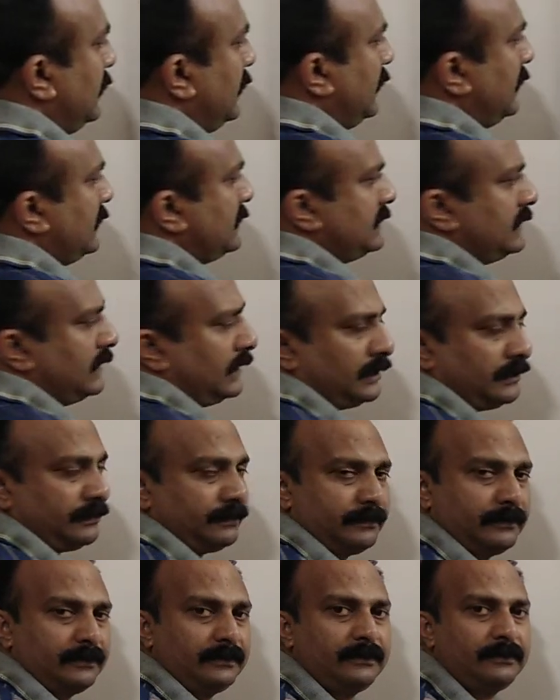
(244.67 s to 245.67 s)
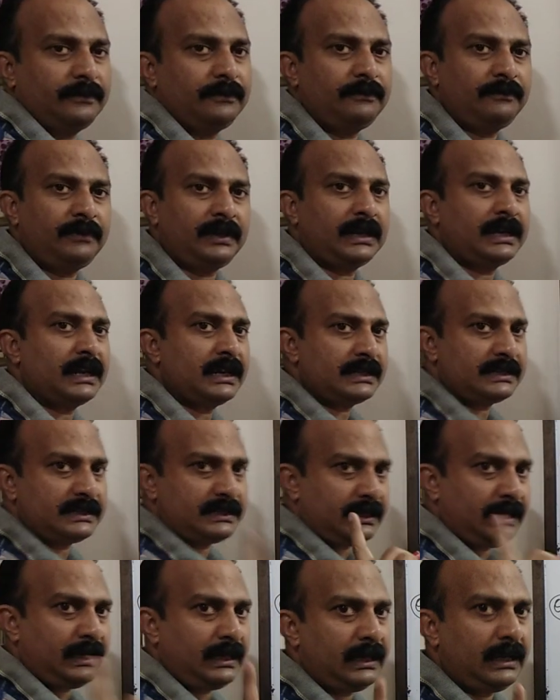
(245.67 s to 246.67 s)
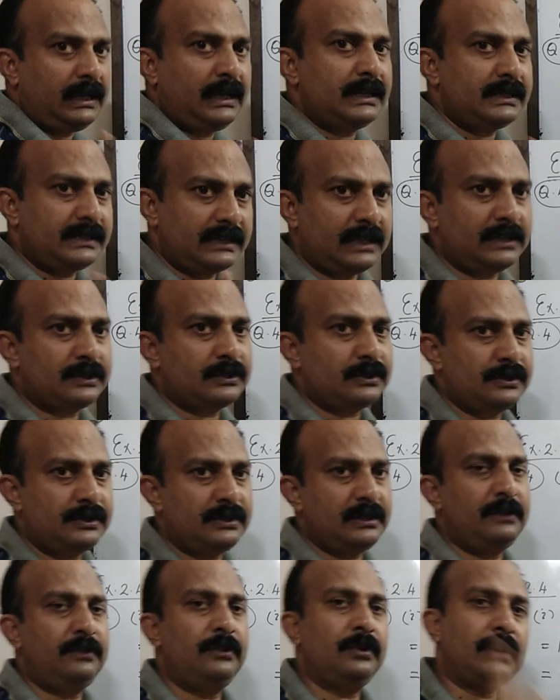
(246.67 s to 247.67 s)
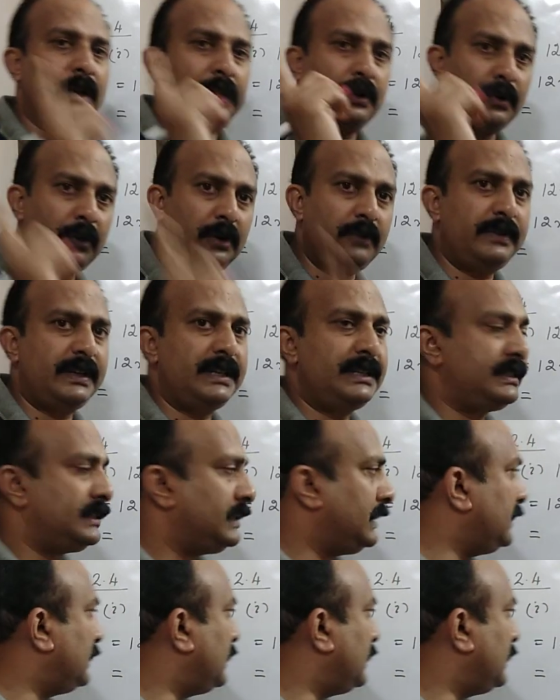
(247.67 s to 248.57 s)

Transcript: the next step, we can see in such question you can always see